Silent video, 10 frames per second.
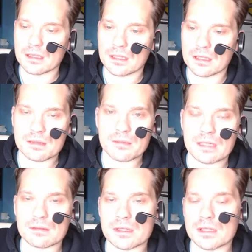Doesn't matter
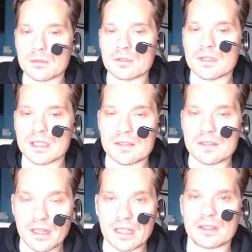where you move it. It's
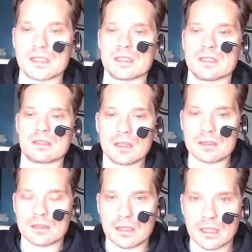5 inches. So
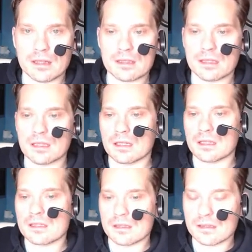the length is a
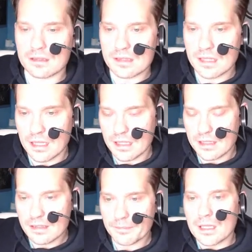constant in this
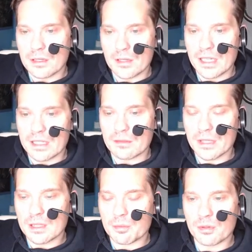case. Okay, and the way
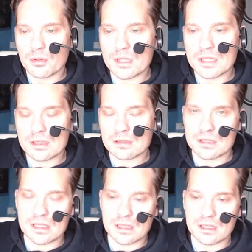it points is always
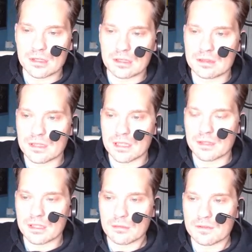the same also, right? When
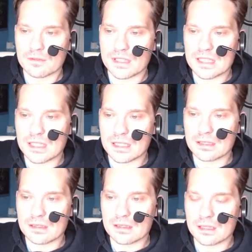you move these things,
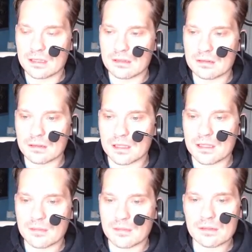you see?
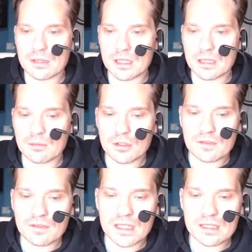Doesn't matter where I
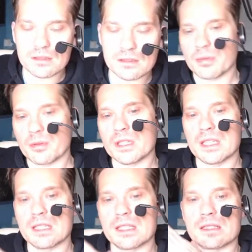move it, it's always
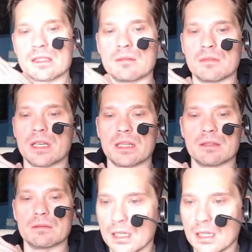pointing the same way.